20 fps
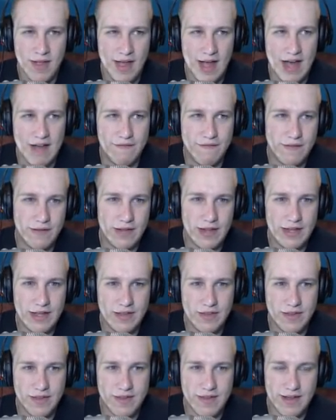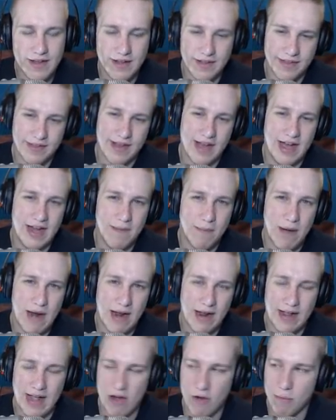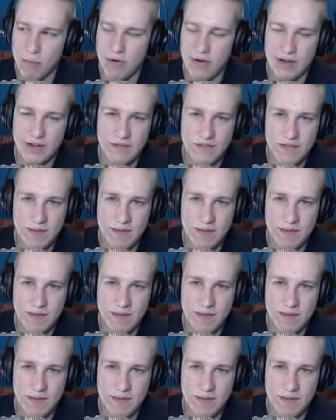I feel like in this deck it's kind of counterproductive